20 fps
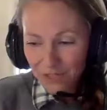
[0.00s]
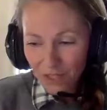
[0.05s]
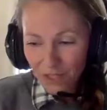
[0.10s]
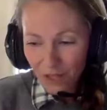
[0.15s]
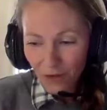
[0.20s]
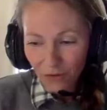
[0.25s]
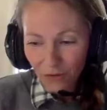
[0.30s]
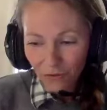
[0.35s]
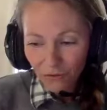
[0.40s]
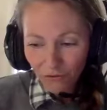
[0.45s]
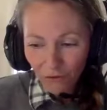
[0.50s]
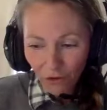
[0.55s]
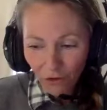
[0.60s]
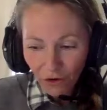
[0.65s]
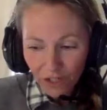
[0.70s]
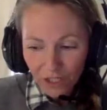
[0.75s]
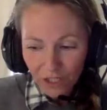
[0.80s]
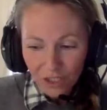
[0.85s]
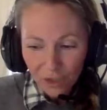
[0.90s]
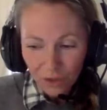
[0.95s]
so
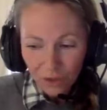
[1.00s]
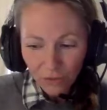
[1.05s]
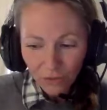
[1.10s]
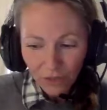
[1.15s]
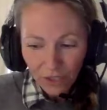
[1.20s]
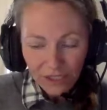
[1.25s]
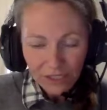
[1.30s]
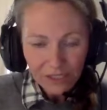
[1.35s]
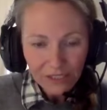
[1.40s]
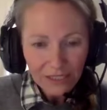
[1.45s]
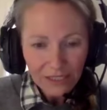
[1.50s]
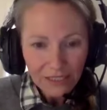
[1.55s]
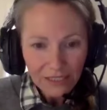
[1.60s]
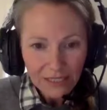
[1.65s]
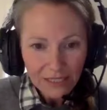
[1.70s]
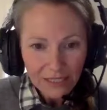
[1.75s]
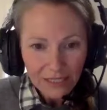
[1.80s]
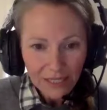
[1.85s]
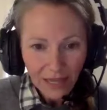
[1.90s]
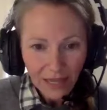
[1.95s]
for us to
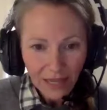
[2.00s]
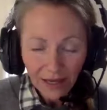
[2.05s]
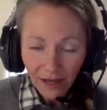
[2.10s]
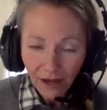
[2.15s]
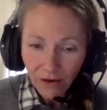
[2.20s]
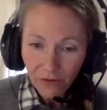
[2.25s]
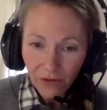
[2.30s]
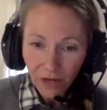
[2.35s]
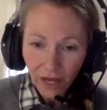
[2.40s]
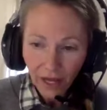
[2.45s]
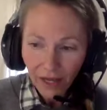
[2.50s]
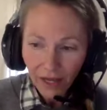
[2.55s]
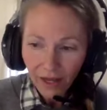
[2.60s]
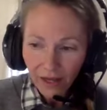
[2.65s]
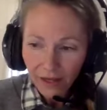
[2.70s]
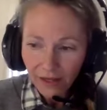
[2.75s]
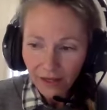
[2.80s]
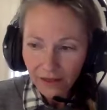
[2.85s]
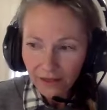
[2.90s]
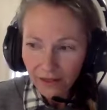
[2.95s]
really say,
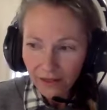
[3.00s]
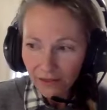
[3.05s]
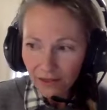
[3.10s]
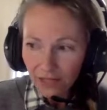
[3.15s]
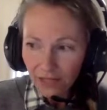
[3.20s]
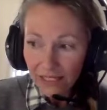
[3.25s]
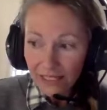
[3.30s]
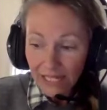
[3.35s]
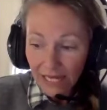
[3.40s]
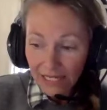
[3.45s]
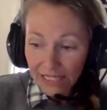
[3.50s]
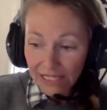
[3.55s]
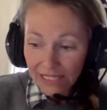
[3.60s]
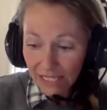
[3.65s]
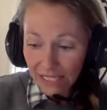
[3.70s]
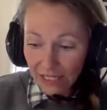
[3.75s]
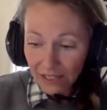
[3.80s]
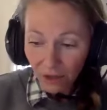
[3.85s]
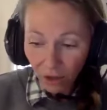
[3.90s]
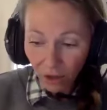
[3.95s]
okay, and to
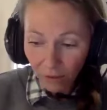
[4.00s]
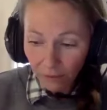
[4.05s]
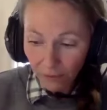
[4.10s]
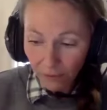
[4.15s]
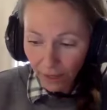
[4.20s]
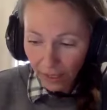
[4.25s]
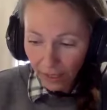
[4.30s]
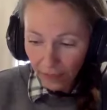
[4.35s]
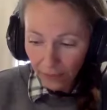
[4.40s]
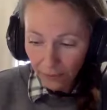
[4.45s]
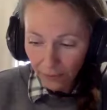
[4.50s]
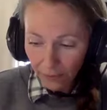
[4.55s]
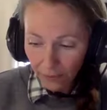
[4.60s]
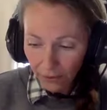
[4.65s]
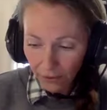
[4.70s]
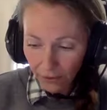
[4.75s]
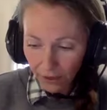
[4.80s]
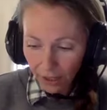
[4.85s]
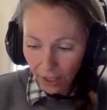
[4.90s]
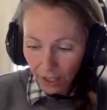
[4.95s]
see it on
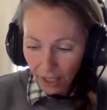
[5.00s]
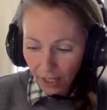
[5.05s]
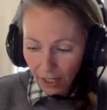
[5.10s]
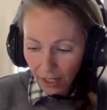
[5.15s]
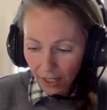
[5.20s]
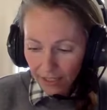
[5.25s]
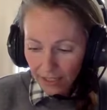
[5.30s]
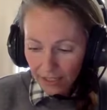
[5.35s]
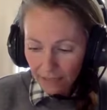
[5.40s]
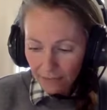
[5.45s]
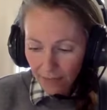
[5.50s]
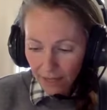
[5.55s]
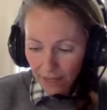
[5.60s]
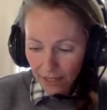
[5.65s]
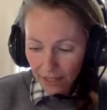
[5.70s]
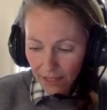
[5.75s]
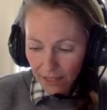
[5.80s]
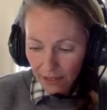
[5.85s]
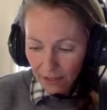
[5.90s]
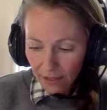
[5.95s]
paper and to
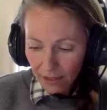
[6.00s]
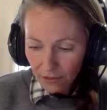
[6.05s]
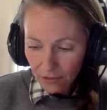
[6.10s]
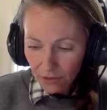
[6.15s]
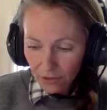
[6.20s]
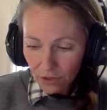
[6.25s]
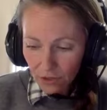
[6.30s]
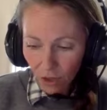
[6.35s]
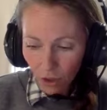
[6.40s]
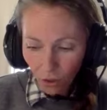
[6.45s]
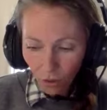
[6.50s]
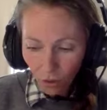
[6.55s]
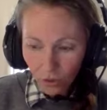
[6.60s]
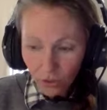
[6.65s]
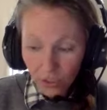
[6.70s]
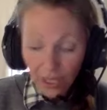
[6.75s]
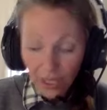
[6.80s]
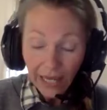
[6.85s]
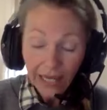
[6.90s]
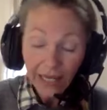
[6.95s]
make those
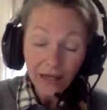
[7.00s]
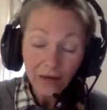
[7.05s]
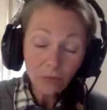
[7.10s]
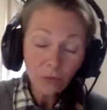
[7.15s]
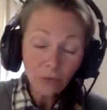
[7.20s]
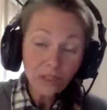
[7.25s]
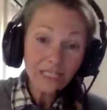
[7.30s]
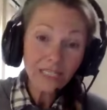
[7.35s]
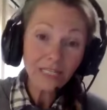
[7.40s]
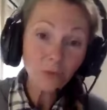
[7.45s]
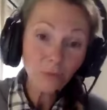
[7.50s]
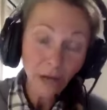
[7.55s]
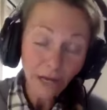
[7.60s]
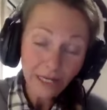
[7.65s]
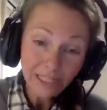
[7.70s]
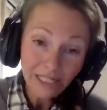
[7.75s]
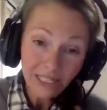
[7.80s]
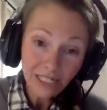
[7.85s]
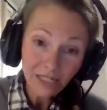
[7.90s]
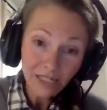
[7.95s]
goals. And
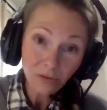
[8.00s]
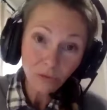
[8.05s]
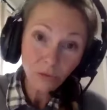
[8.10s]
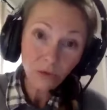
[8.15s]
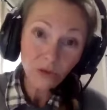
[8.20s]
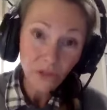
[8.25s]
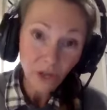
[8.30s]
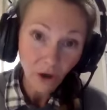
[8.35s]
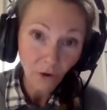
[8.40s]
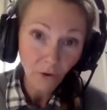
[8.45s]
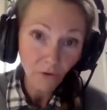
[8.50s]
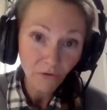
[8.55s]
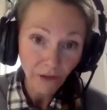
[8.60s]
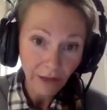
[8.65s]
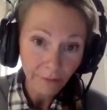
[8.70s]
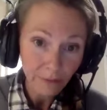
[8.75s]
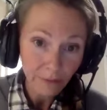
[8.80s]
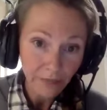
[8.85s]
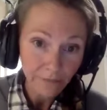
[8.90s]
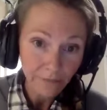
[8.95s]
I did it with the whole
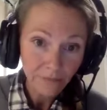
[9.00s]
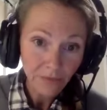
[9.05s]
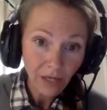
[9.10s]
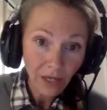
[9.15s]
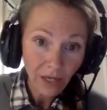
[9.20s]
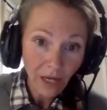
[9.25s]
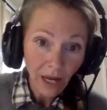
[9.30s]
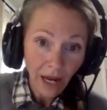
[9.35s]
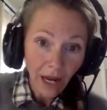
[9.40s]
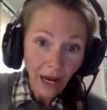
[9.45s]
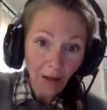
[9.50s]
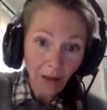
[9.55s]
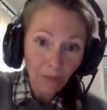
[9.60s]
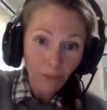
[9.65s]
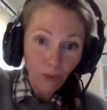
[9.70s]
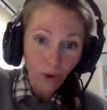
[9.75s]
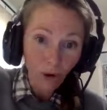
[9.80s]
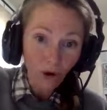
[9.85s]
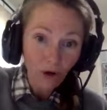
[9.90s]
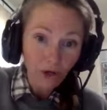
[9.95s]
family. I
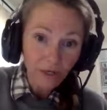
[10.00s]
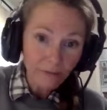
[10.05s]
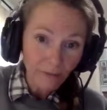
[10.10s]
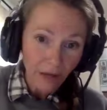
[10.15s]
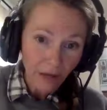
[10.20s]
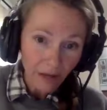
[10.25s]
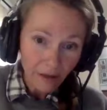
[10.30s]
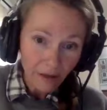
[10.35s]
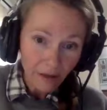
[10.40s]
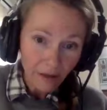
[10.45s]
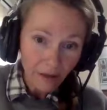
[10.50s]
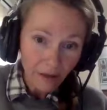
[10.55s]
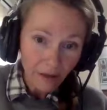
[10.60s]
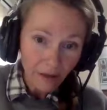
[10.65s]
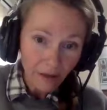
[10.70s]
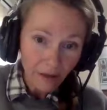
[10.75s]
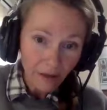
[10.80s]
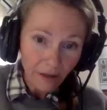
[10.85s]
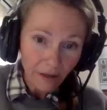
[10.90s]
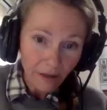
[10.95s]
brought in
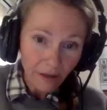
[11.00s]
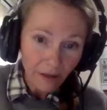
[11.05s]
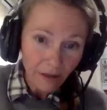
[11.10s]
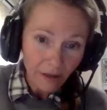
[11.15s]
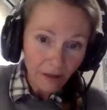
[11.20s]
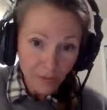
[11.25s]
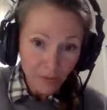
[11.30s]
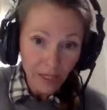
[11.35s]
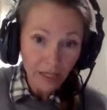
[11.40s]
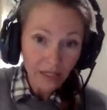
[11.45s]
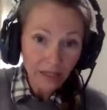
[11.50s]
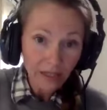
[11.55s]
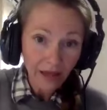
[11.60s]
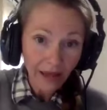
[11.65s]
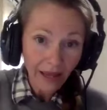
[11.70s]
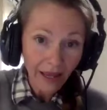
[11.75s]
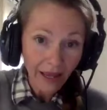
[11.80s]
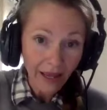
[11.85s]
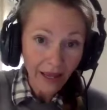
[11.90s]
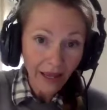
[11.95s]
my husband
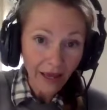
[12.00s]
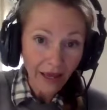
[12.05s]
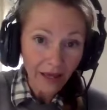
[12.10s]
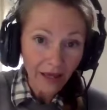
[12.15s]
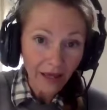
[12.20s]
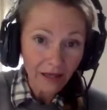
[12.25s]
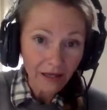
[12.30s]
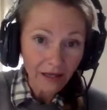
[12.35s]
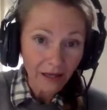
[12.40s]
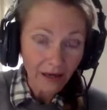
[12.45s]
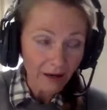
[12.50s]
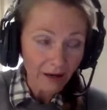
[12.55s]
and